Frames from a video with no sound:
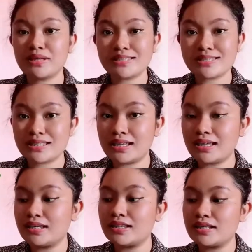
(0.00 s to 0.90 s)
been
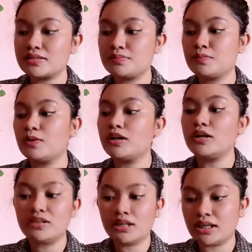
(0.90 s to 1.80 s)
seeing this book
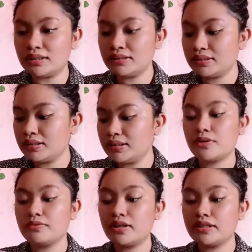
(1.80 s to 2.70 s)
a lot, so
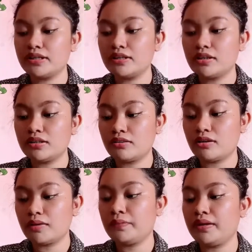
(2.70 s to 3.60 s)
I finally got a
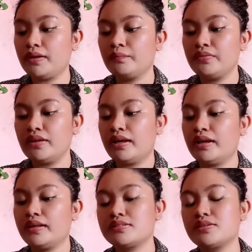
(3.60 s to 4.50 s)
copy.
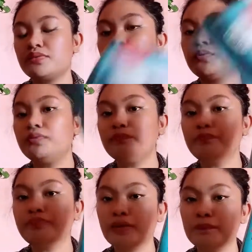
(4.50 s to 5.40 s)
It's Room
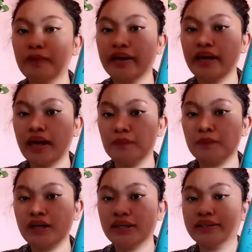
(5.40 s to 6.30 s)
by
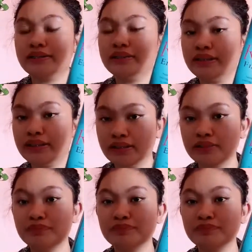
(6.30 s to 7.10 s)
Emma D.